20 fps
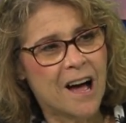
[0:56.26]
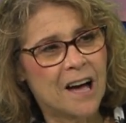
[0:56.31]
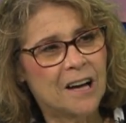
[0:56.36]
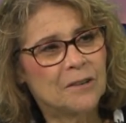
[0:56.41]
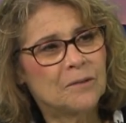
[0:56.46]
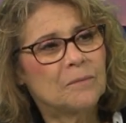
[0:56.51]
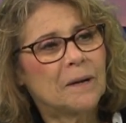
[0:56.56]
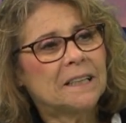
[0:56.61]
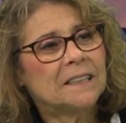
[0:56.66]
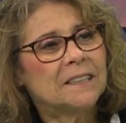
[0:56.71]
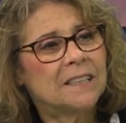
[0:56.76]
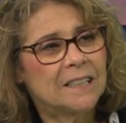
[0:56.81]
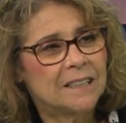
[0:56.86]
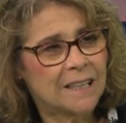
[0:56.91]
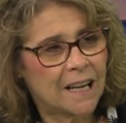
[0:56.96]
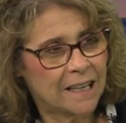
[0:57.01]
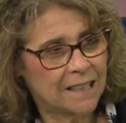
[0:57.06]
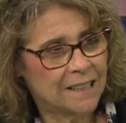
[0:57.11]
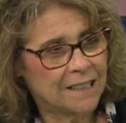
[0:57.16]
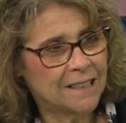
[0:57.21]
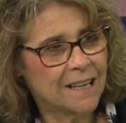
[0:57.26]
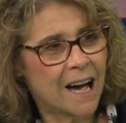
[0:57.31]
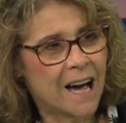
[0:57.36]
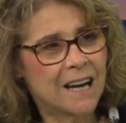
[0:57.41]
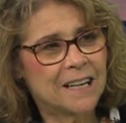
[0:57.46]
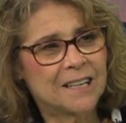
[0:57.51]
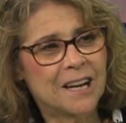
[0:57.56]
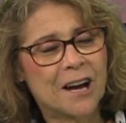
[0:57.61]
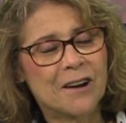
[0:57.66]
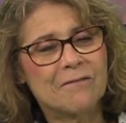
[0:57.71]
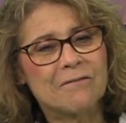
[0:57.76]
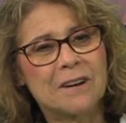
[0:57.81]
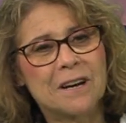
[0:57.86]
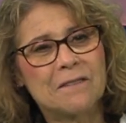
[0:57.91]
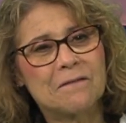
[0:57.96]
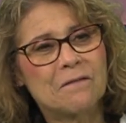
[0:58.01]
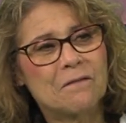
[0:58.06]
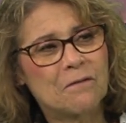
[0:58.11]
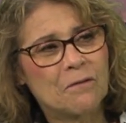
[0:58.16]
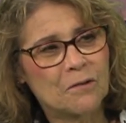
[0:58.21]
in nineteen ninety-nine, I
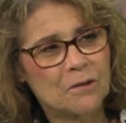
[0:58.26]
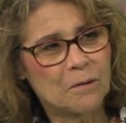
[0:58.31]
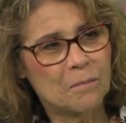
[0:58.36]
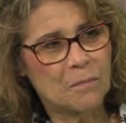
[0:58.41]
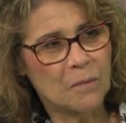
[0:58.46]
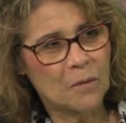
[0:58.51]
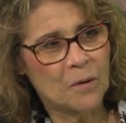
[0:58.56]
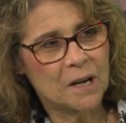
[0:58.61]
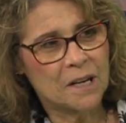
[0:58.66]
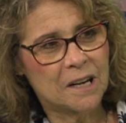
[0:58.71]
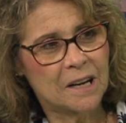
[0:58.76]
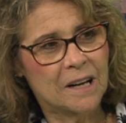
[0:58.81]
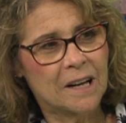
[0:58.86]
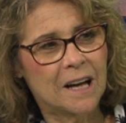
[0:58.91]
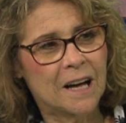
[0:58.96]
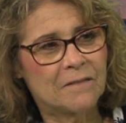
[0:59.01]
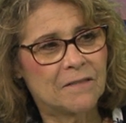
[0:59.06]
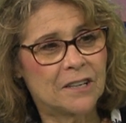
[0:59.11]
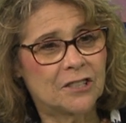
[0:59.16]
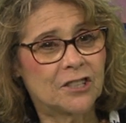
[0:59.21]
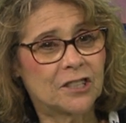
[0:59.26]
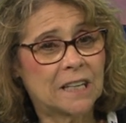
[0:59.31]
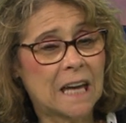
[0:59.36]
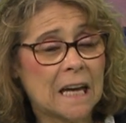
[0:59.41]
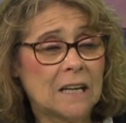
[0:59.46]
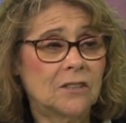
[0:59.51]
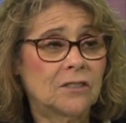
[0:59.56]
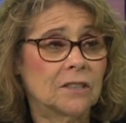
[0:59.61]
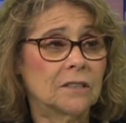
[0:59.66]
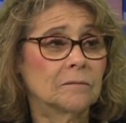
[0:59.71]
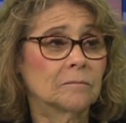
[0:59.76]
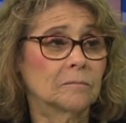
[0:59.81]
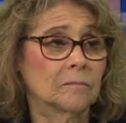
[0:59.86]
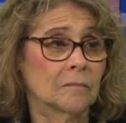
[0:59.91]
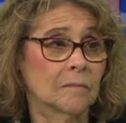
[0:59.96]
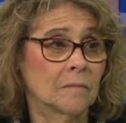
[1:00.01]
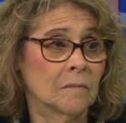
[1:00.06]
ran for the Board of Education.